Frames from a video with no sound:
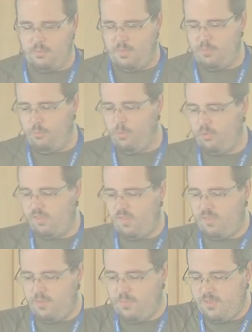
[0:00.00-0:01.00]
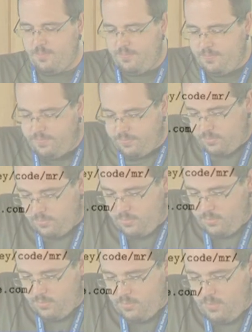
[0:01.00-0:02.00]
on my remote systems.
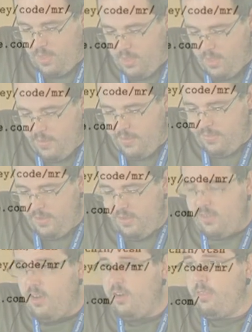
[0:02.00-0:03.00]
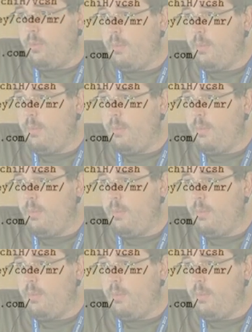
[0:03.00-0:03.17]
These are the